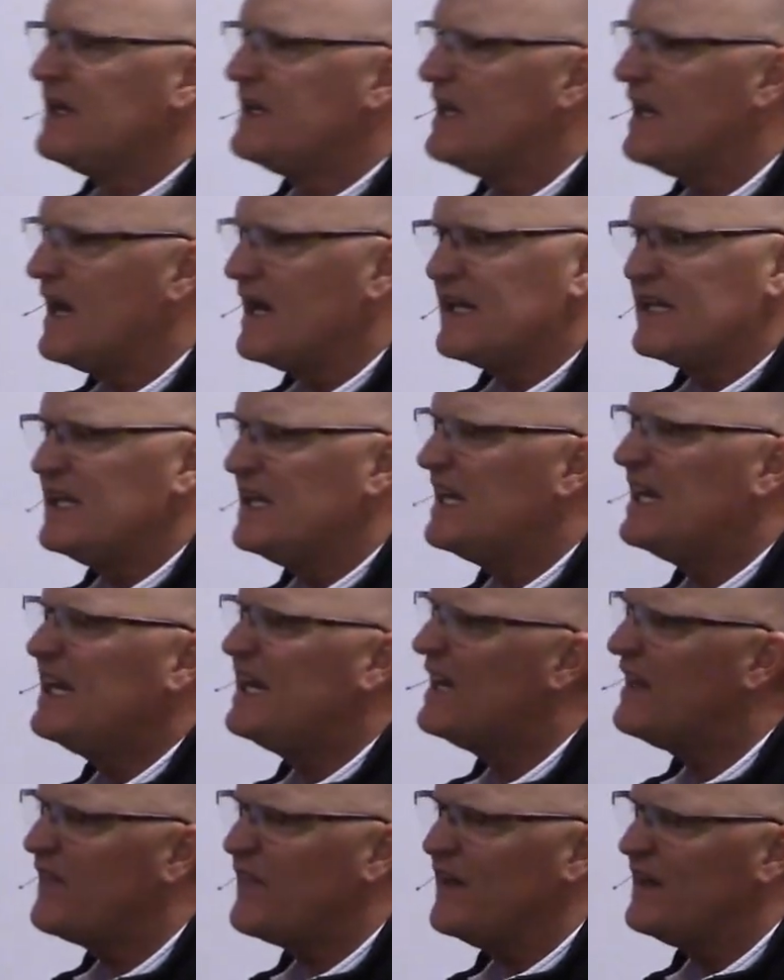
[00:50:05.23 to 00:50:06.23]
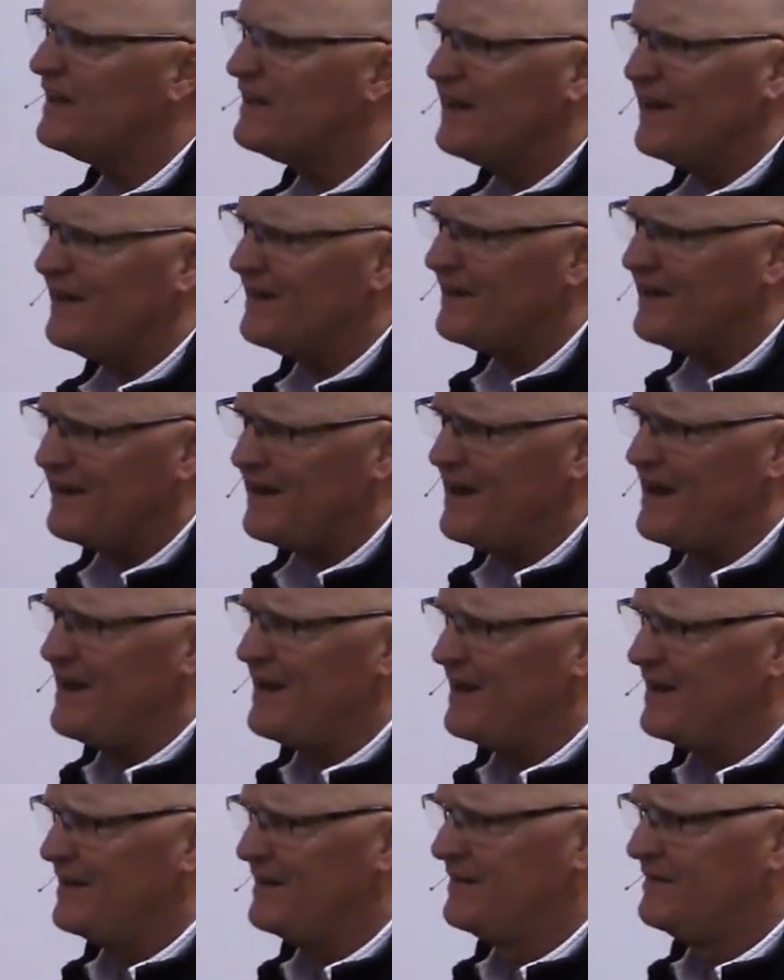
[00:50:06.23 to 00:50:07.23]
Did I get anything done
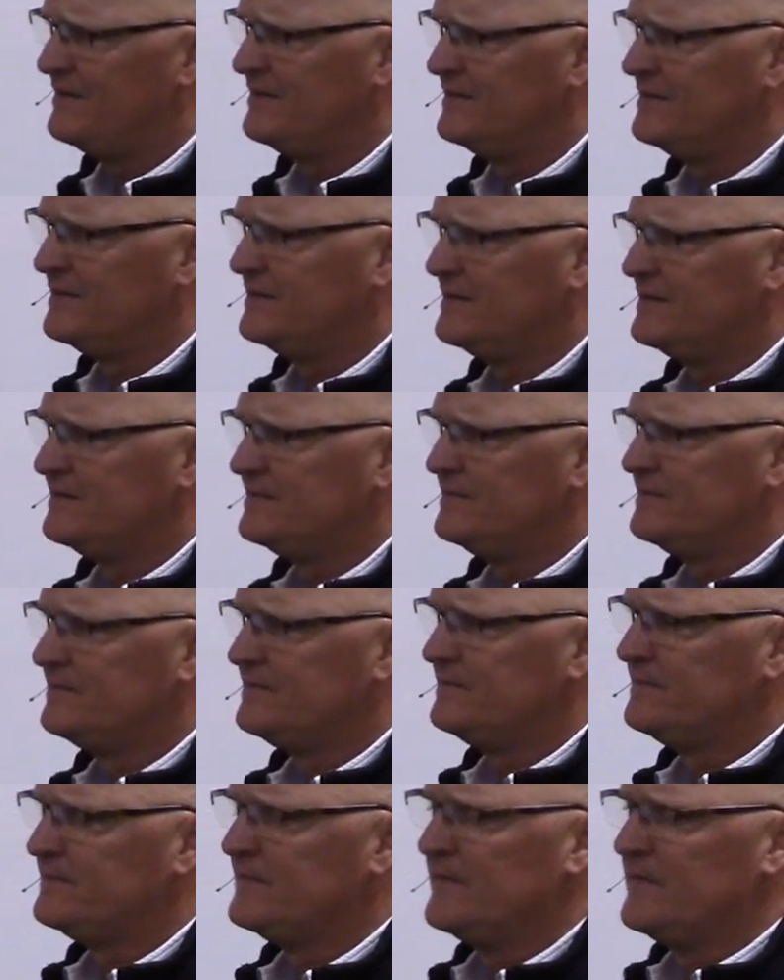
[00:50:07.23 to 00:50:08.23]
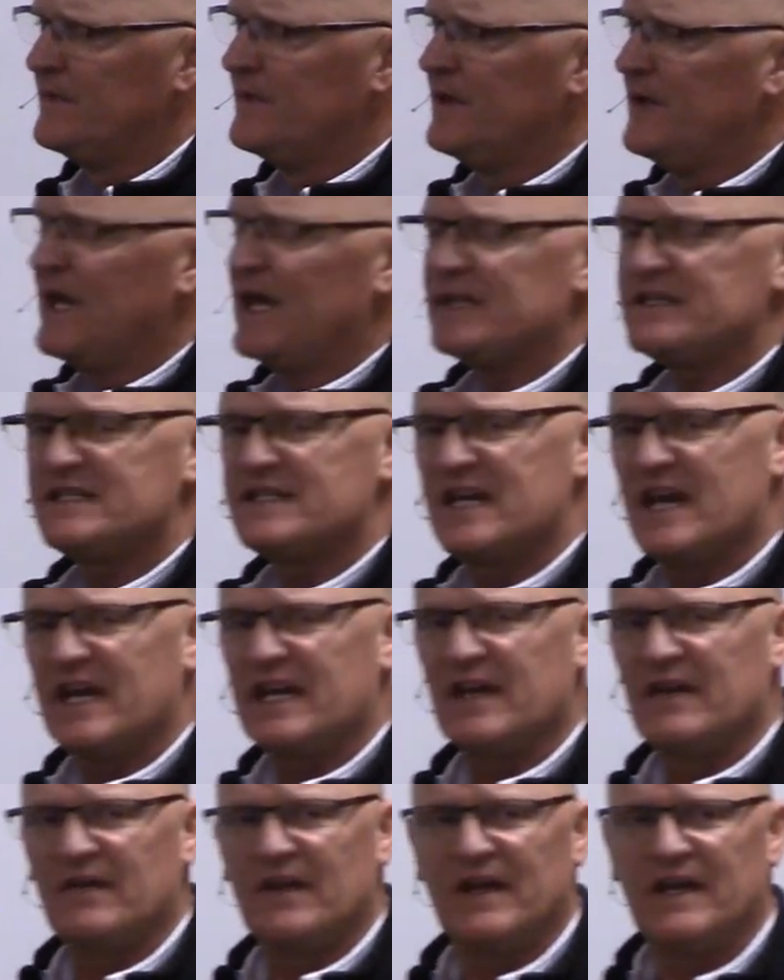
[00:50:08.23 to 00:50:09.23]
today? And
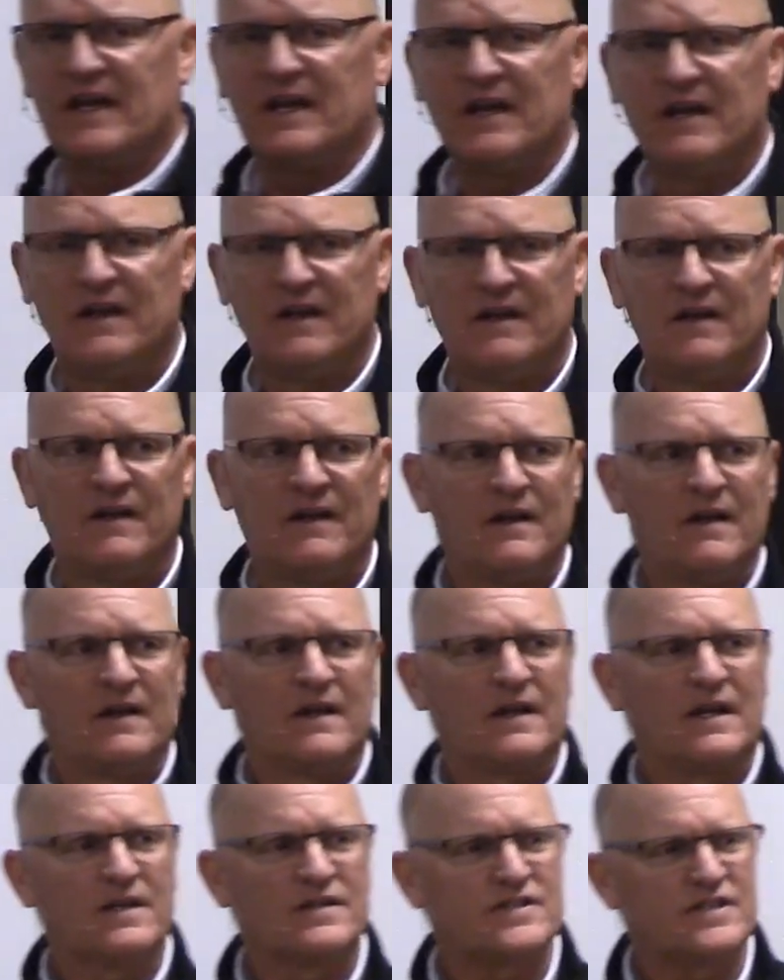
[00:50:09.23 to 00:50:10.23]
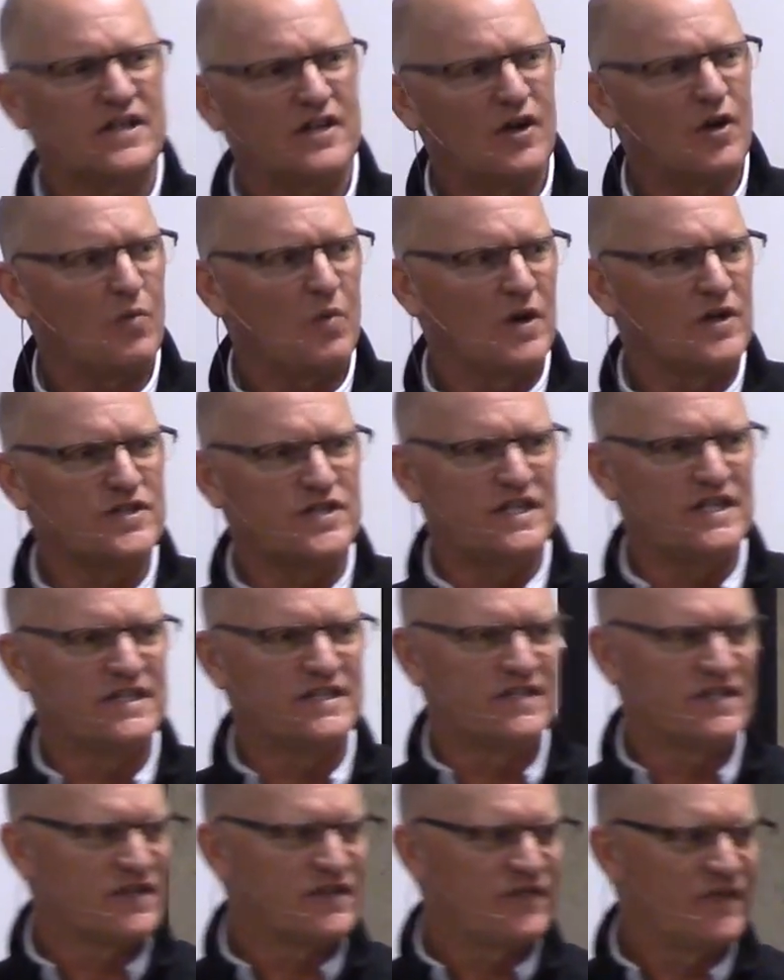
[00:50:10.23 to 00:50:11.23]
secondly, consider where
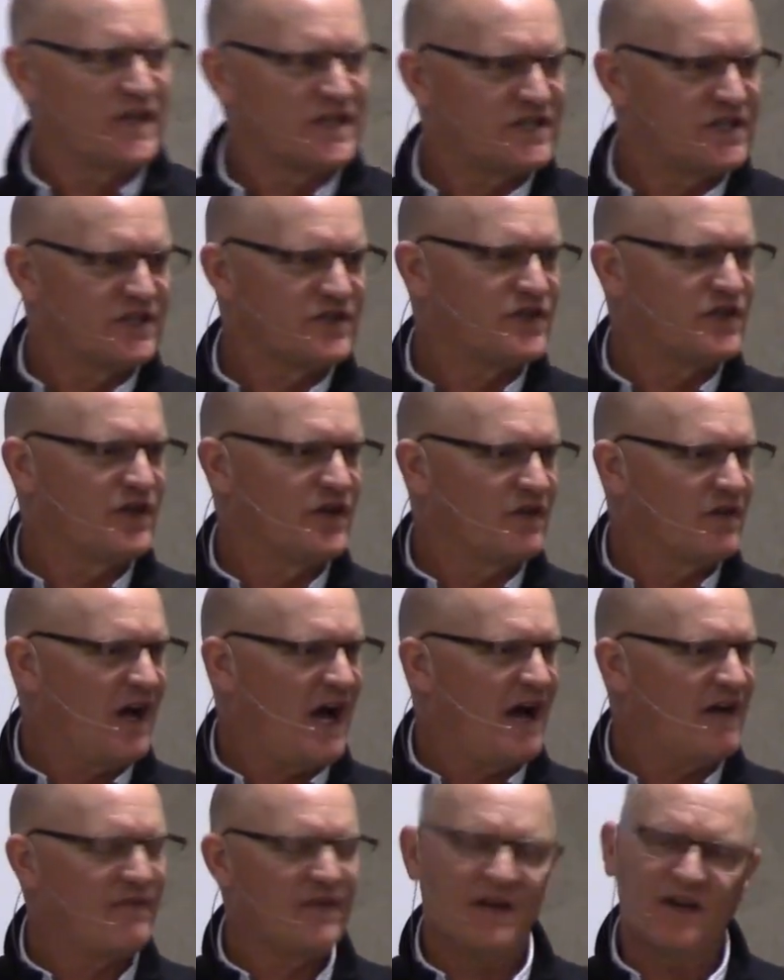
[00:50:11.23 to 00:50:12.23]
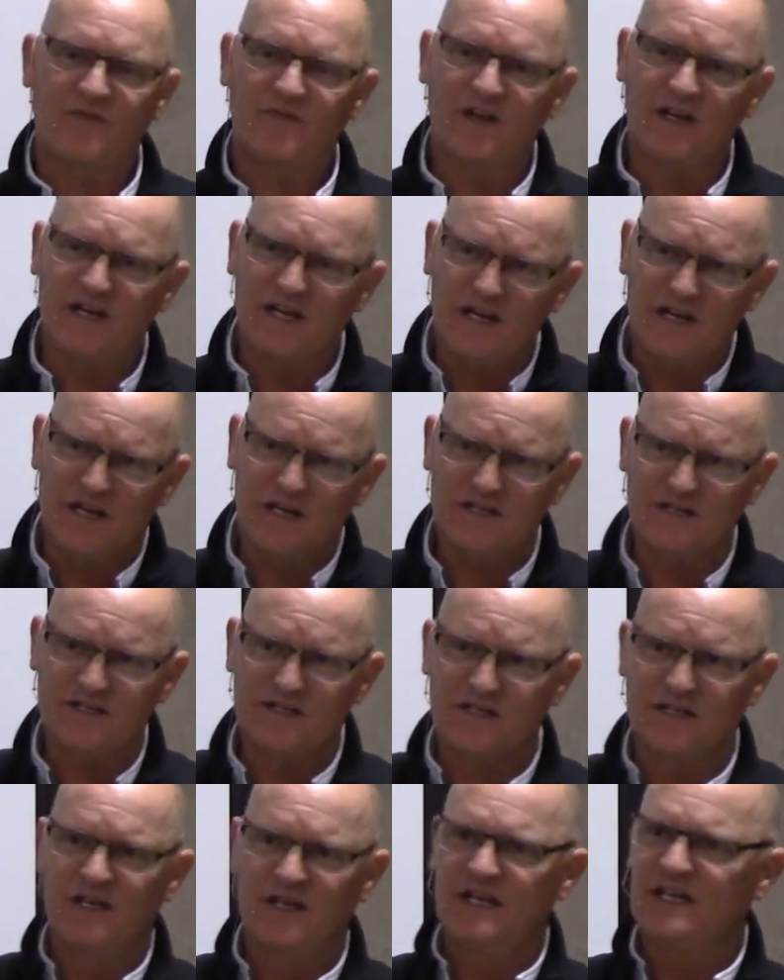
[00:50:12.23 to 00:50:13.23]
Jesus fits into your life. And if he
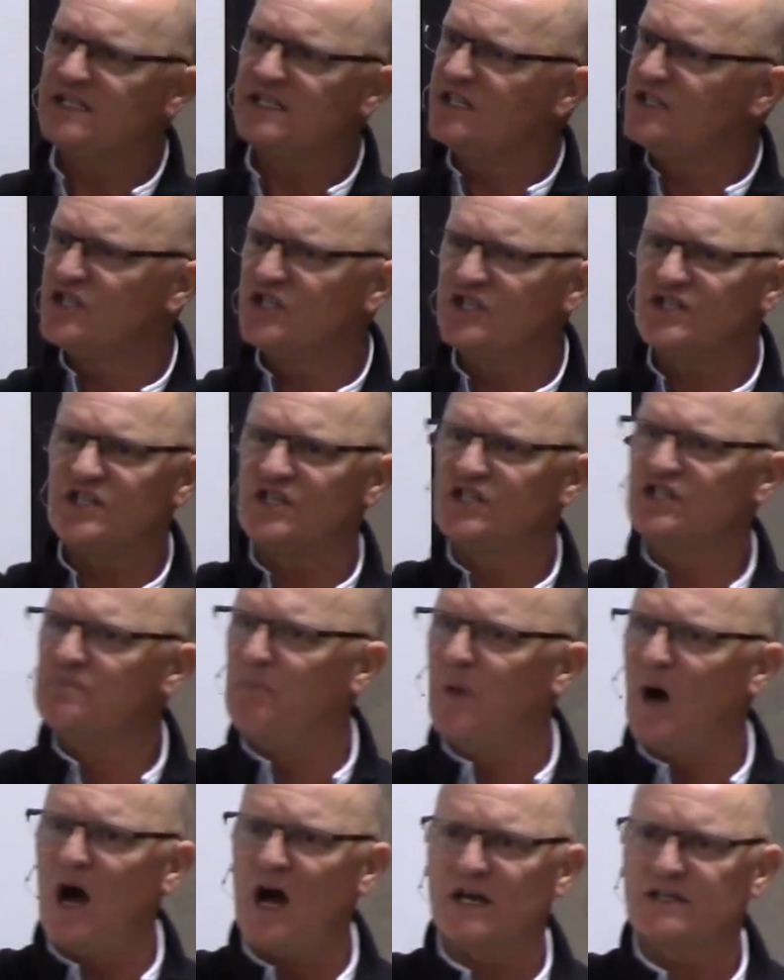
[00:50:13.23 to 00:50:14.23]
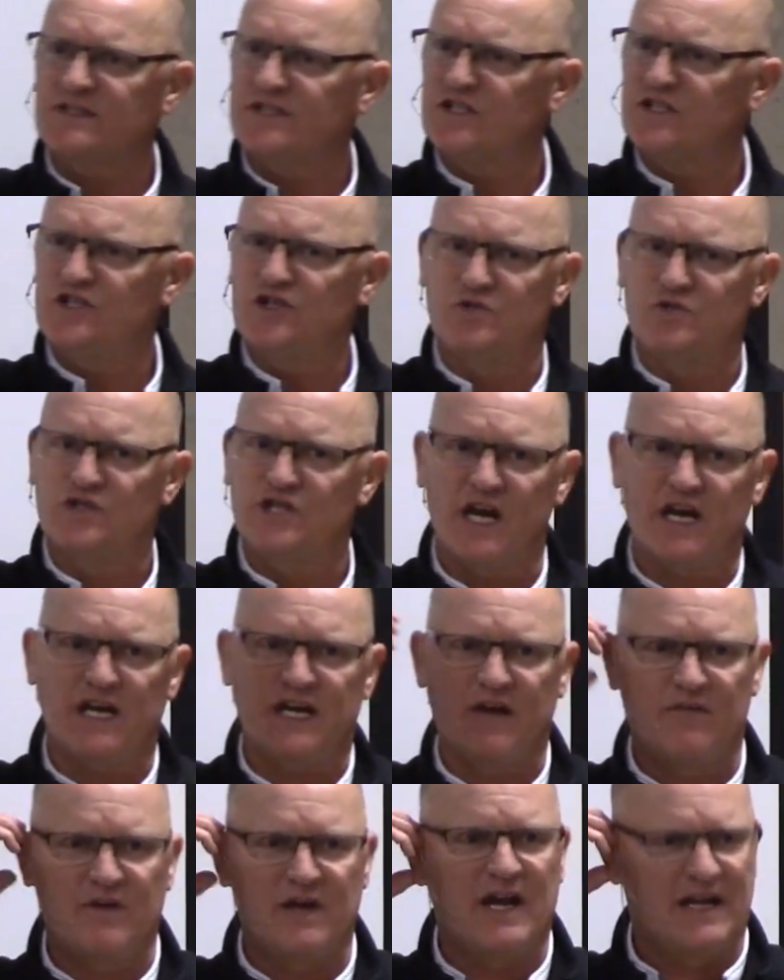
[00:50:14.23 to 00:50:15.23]
is, is he just a box that you
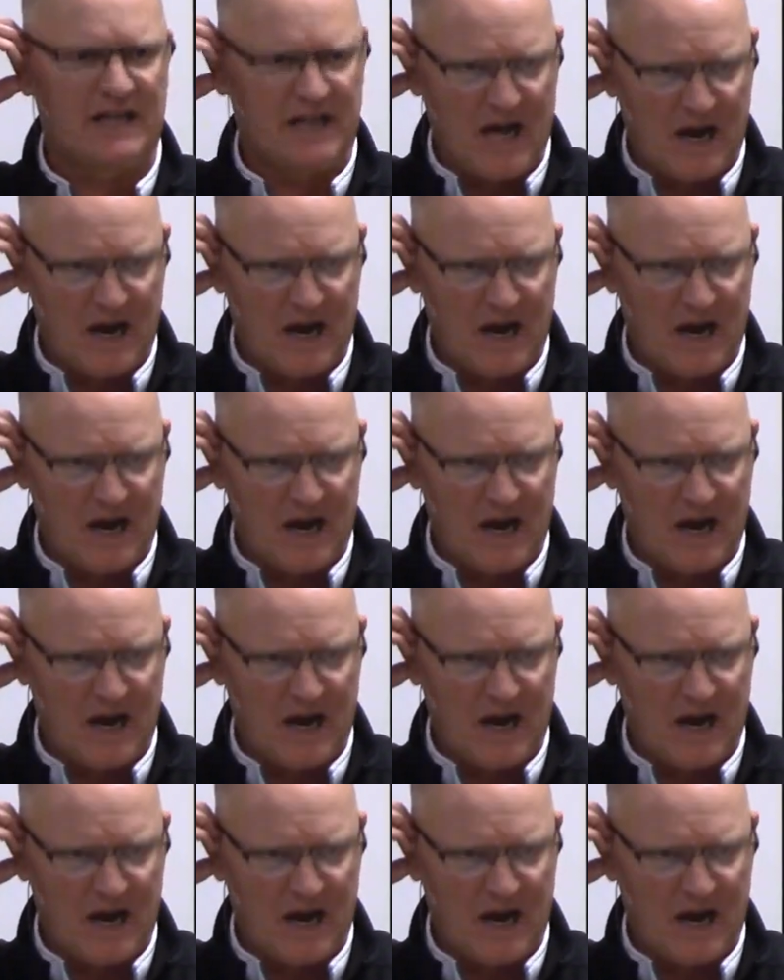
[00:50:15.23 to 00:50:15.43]
check every day?